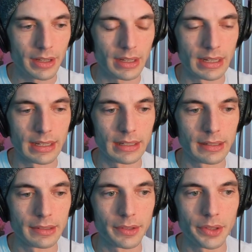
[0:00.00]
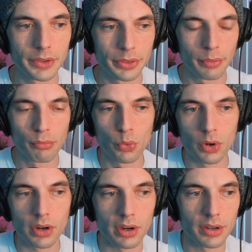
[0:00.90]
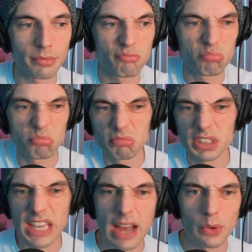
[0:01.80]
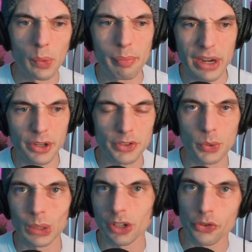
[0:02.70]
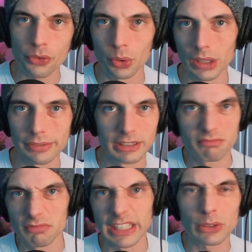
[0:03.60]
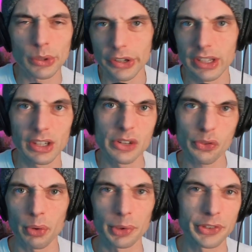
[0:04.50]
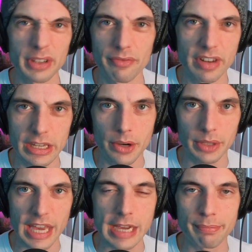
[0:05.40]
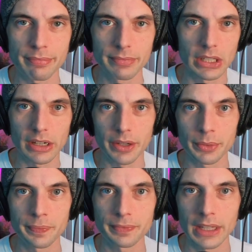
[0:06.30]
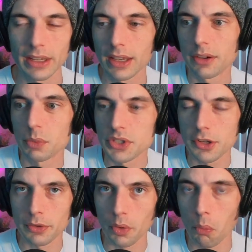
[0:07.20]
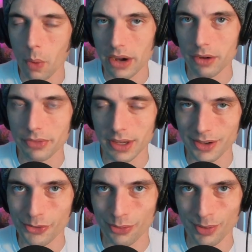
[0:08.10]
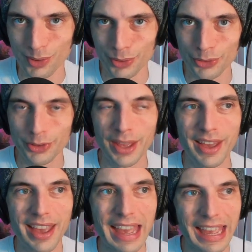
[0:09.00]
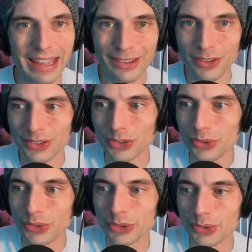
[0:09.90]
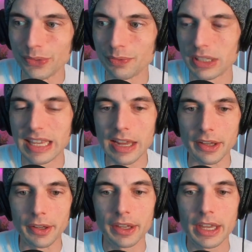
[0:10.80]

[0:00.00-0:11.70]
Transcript: the more you have a better sort of control of it. Like learning controls in a video game, Once you're aware of the controls and you get a